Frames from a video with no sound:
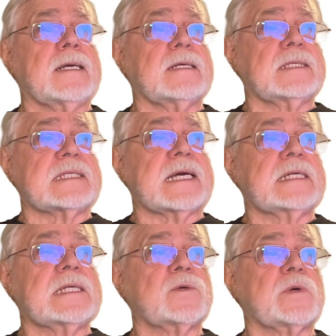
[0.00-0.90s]

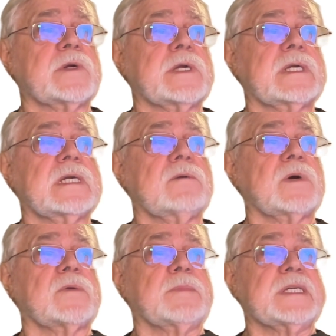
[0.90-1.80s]
design inquiry again,
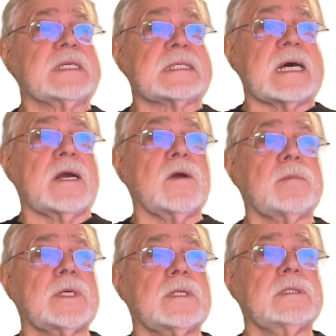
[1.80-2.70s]
what would be
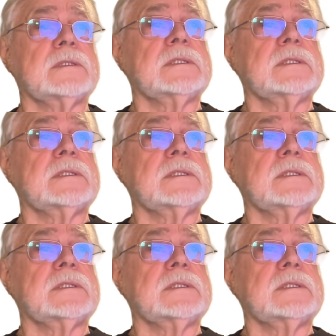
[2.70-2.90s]
desirable,